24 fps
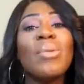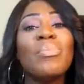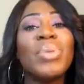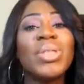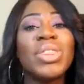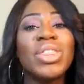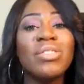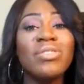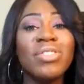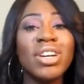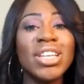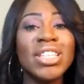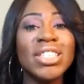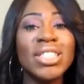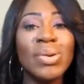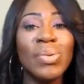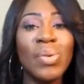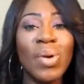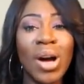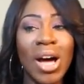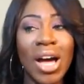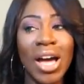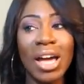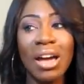But the reason
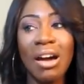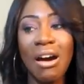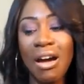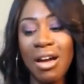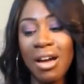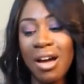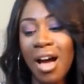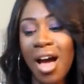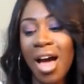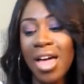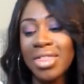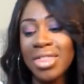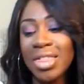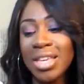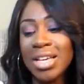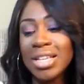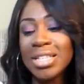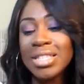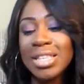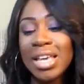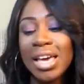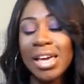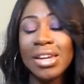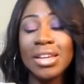why I got
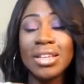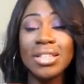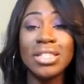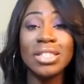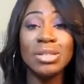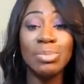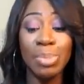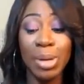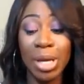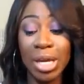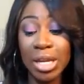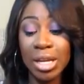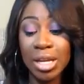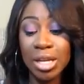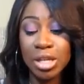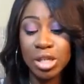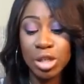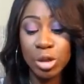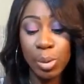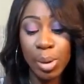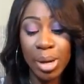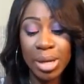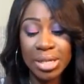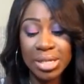this in a Speedy
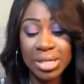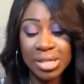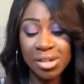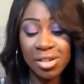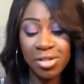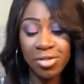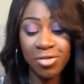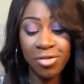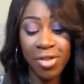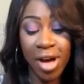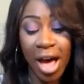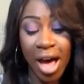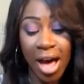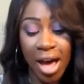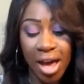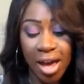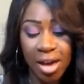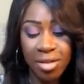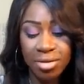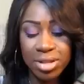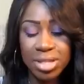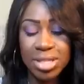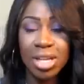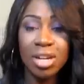
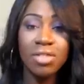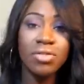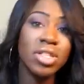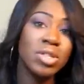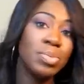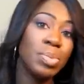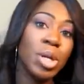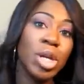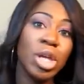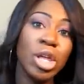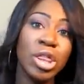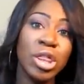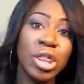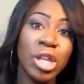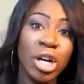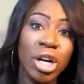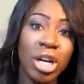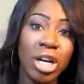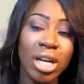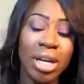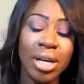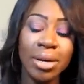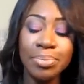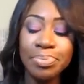25 instead of a Speedy
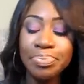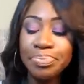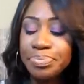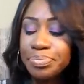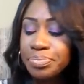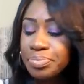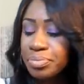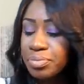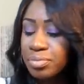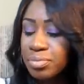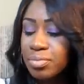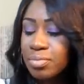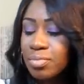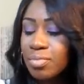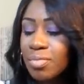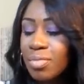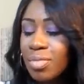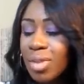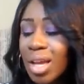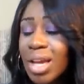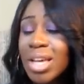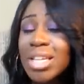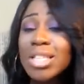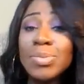30
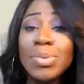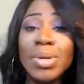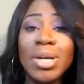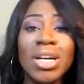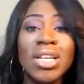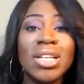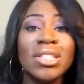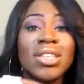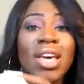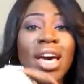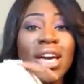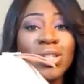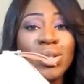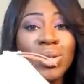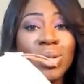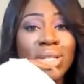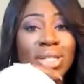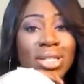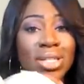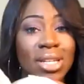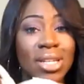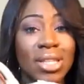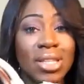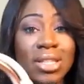is because, as you
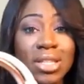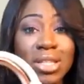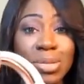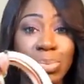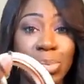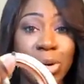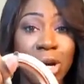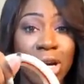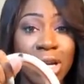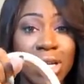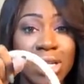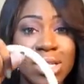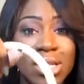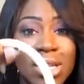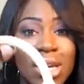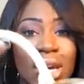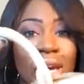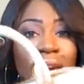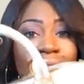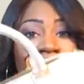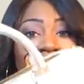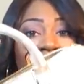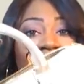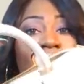can see, this print
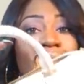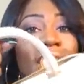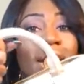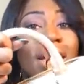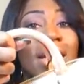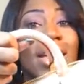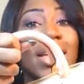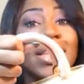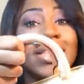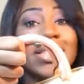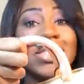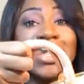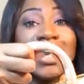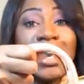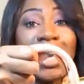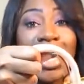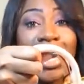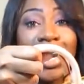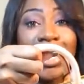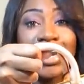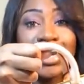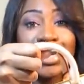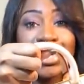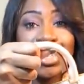is
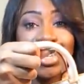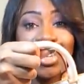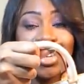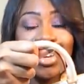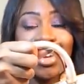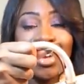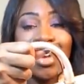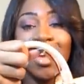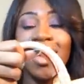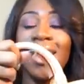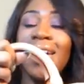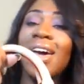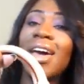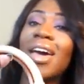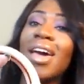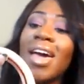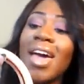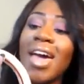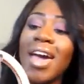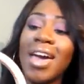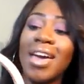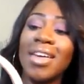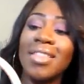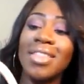light
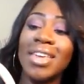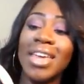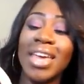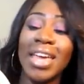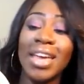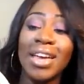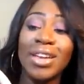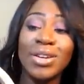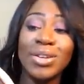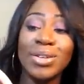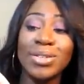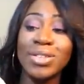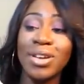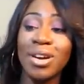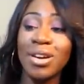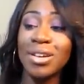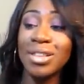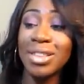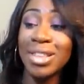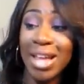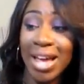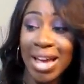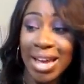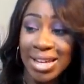and the handles
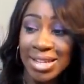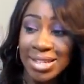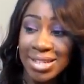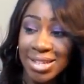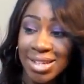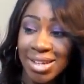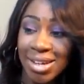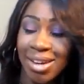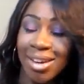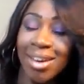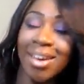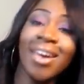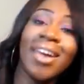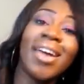are light.